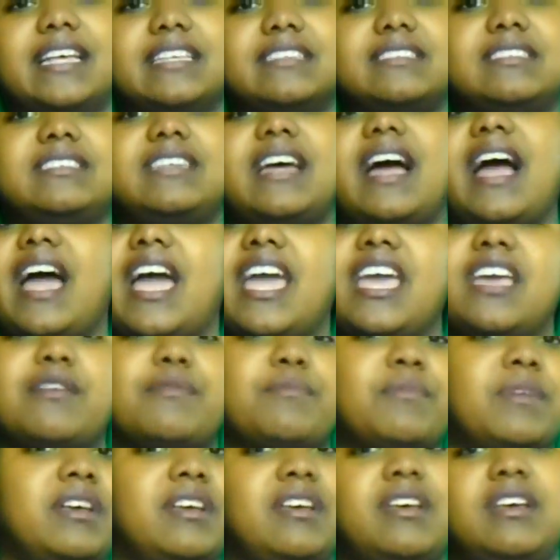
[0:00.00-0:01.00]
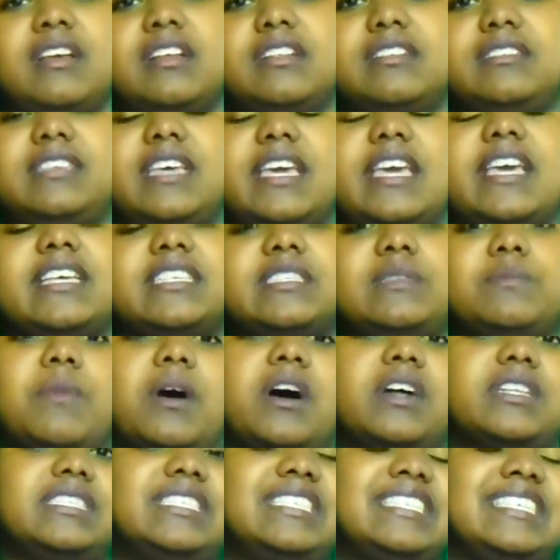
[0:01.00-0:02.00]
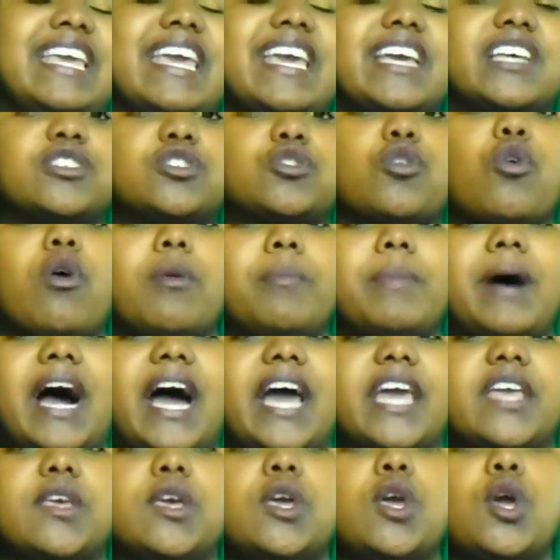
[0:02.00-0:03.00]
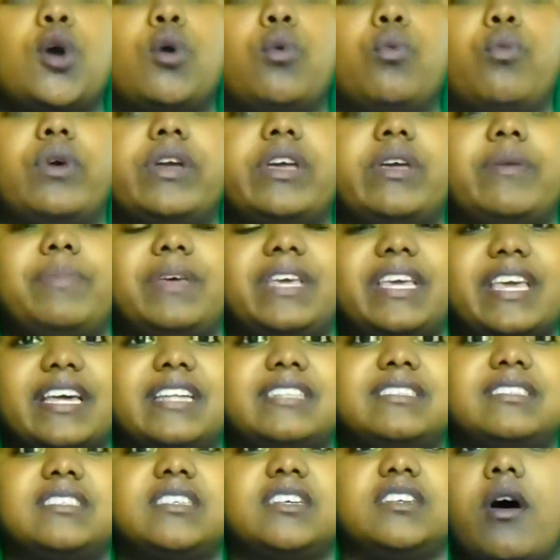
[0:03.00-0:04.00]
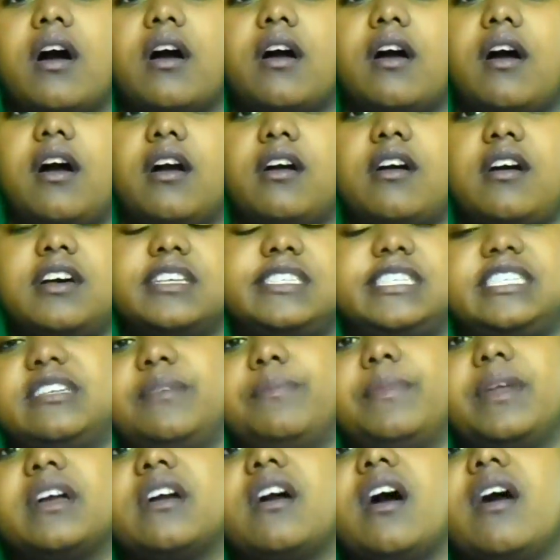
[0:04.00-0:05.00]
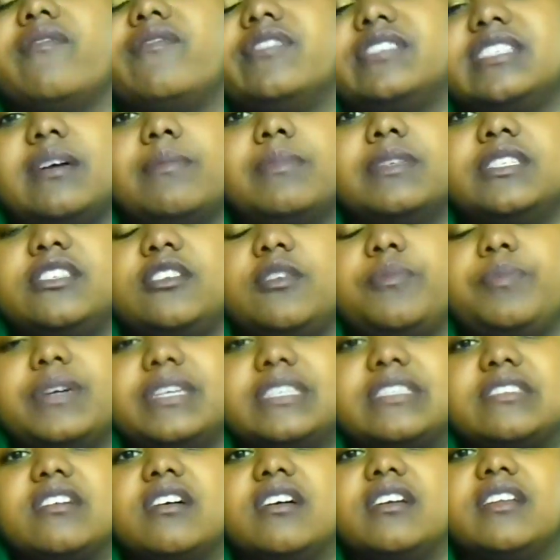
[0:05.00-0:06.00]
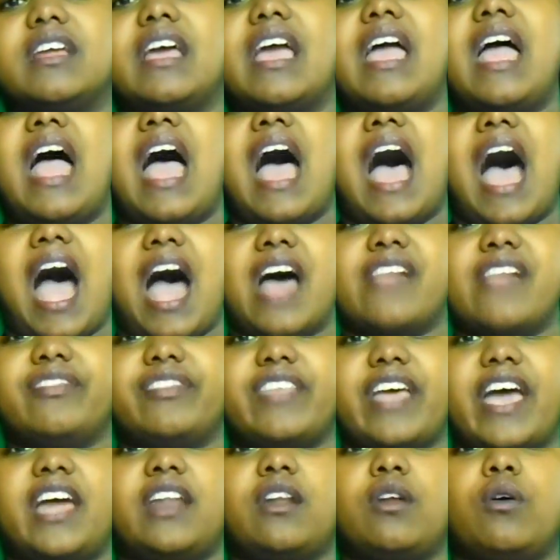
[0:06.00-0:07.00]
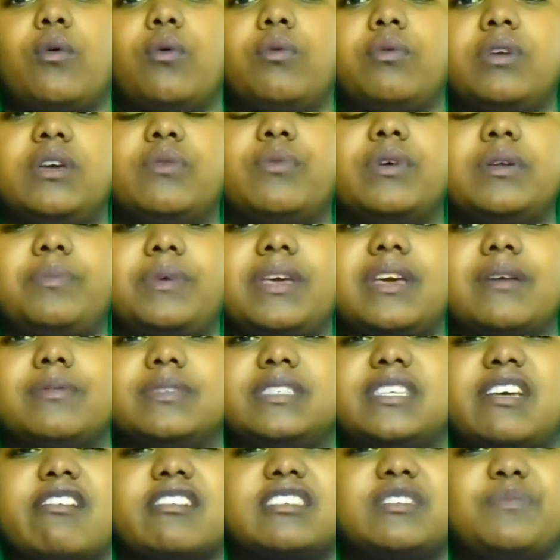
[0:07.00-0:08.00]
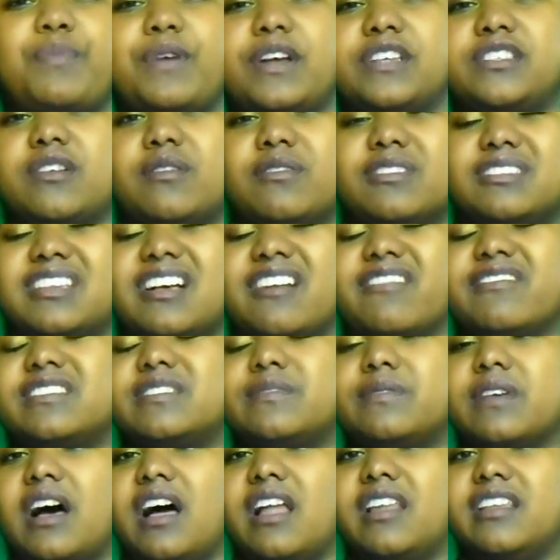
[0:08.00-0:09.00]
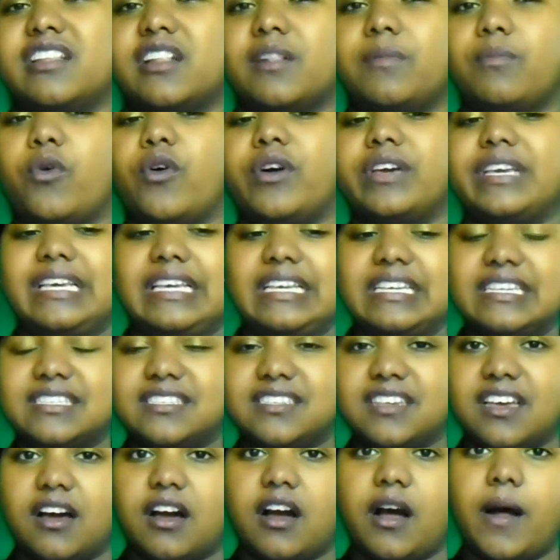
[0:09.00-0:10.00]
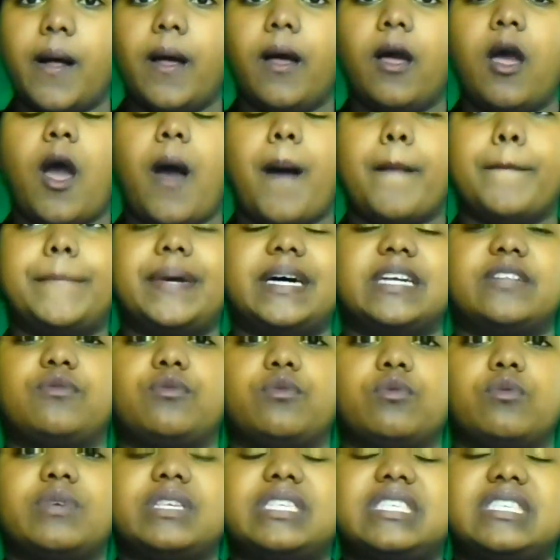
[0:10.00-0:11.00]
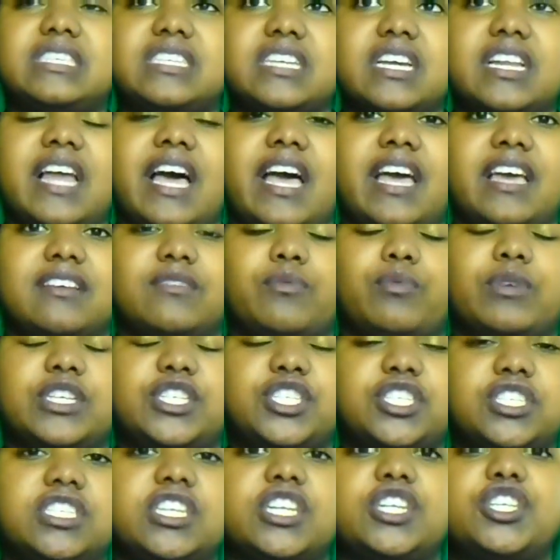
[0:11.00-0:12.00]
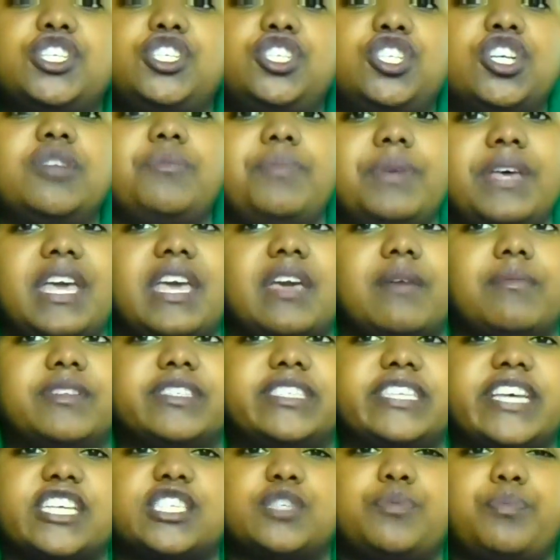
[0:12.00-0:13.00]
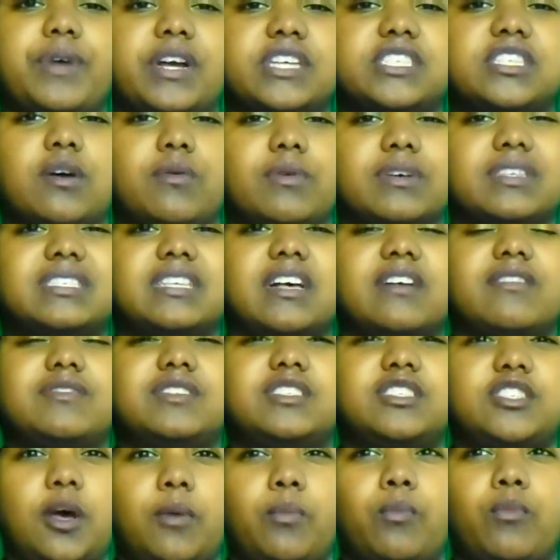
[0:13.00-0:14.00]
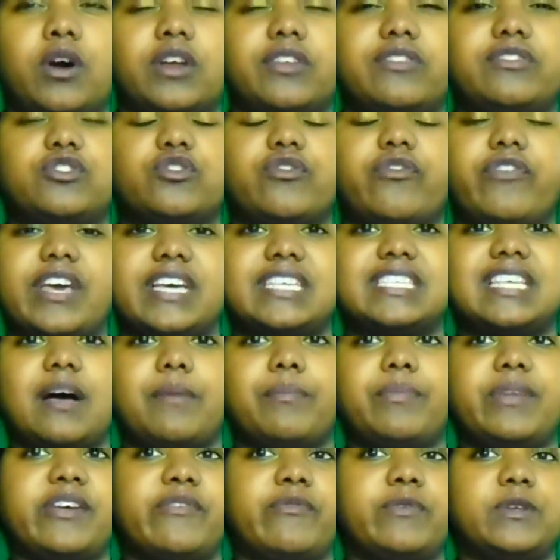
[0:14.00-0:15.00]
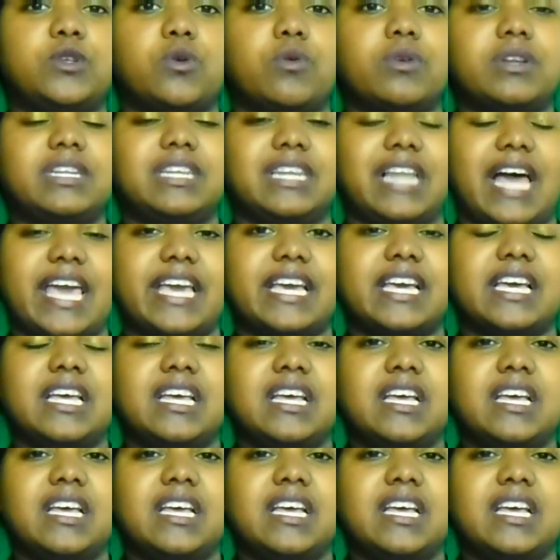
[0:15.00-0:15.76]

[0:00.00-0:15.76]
as time, days, months, years go by, we begin to accustom and comfortable to the person, and then we would be able to express ourselves a little more easier. But we still should be able to express ourselves somewhat. So for example, if we don't like